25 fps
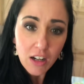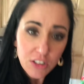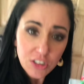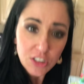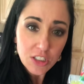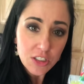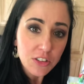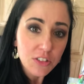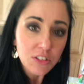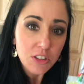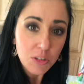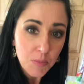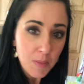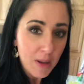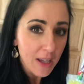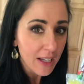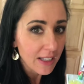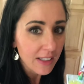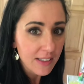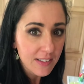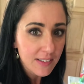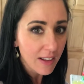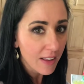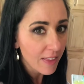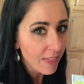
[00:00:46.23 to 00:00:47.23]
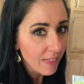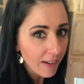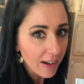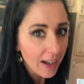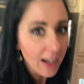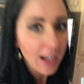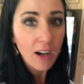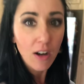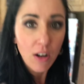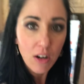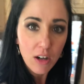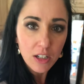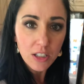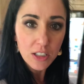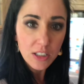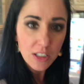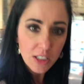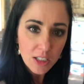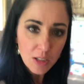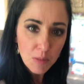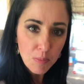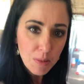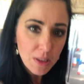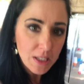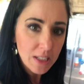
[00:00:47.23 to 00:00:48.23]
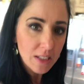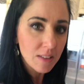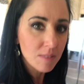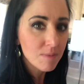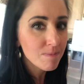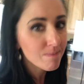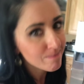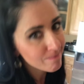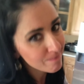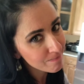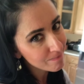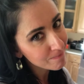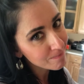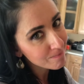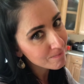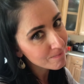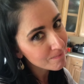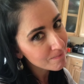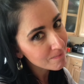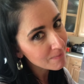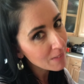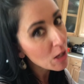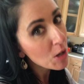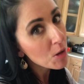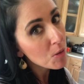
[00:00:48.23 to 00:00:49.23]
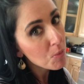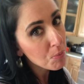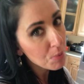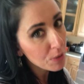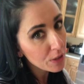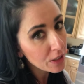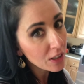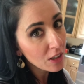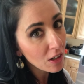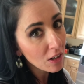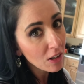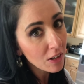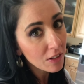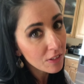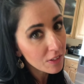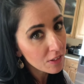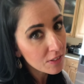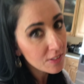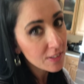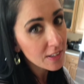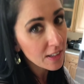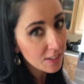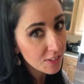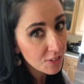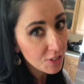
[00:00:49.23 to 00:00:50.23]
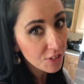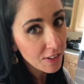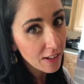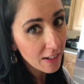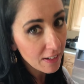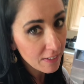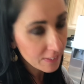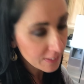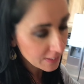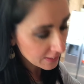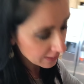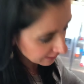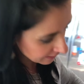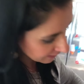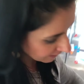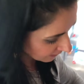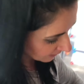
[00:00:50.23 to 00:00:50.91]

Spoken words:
children make it, so I thought, how hard could it be? Pretty hard. Those kids are talented.